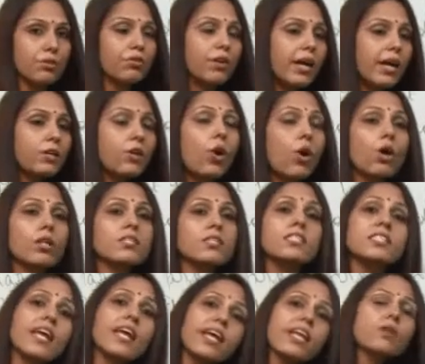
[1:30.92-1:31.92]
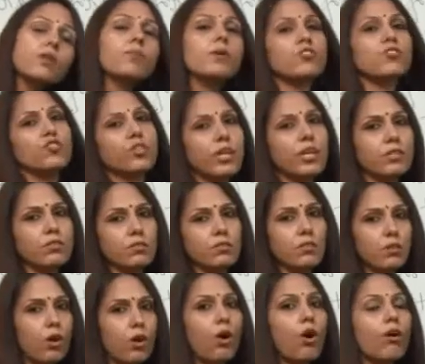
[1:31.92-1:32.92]
right, or the sale and purchase
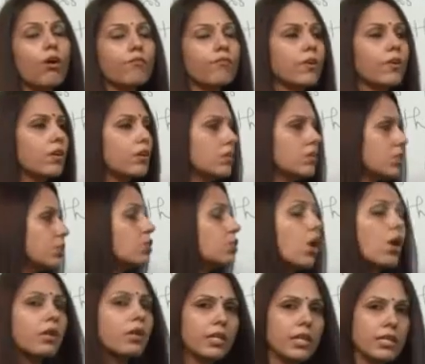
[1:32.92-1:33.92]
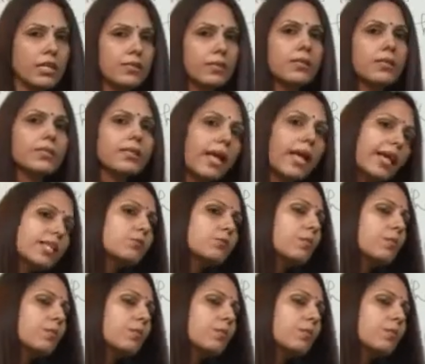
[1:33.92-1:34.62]
of securities takes